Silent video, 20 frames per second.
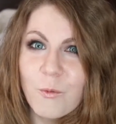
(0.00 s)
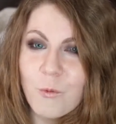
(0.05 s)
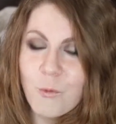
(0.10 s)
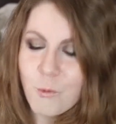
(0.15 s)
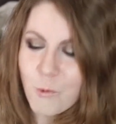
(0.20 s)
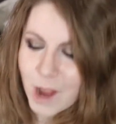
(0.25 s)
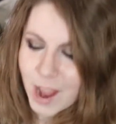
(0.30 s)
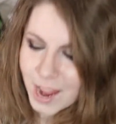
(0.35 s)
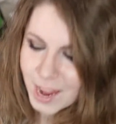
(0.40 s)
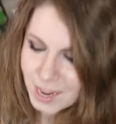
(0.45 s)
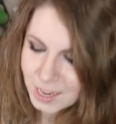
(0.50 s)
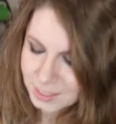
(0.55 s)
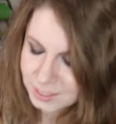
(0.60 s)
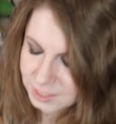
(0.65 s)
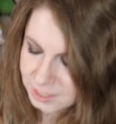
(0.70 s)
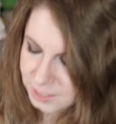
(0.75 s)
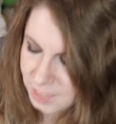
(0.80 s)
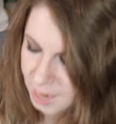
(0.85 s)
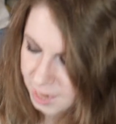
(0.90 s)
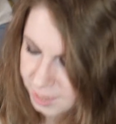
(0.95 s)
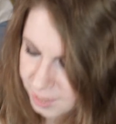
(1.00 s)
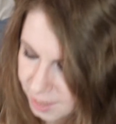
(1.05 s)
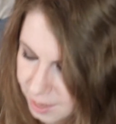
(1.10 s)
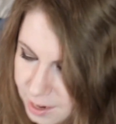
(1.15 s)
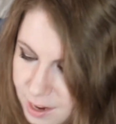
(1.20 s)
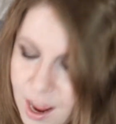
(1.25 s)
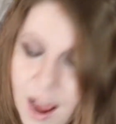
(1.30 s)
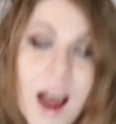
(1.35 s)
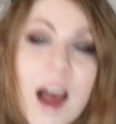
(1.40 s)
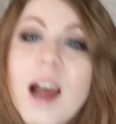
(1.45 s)
Wait a second.
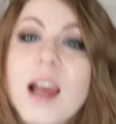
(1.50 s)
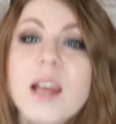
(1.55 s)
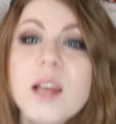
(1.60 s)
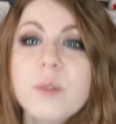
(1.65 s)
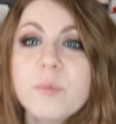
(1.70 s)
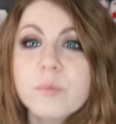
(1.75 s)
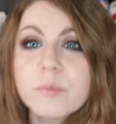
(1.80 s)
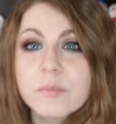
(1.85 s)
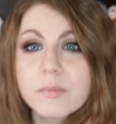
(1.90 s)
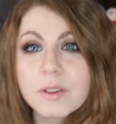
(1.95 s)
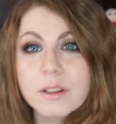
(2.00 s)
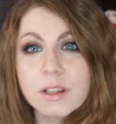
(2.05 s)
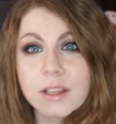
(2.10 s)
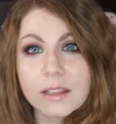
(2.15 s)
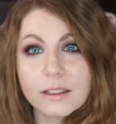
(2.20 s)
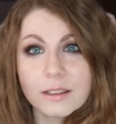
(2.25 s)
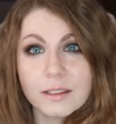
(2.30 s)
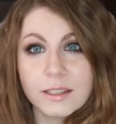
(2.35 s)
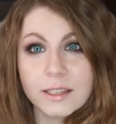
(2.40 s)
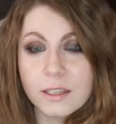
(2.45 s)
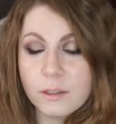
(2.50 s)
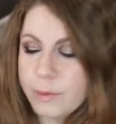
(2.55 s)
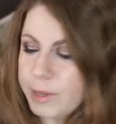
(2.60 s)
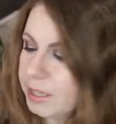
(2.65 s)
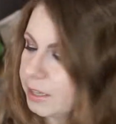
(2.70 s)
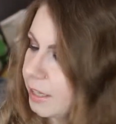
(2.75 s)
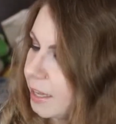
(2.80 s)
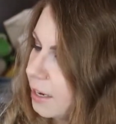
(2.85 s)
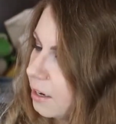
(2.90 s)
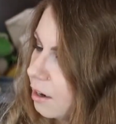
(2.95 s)
I am a little bit
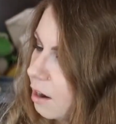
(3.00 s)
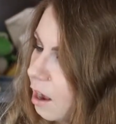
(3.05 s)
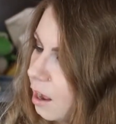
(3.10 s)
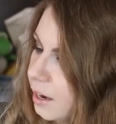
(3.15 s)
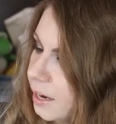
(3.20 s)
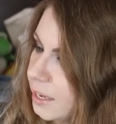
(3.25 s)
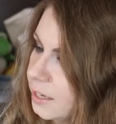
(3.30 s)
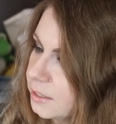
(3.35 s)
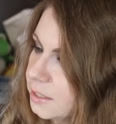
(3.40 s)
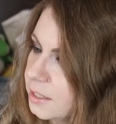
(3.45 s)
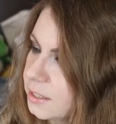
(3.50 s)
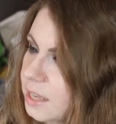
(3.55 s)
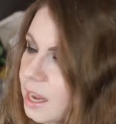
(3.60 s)
later on into this.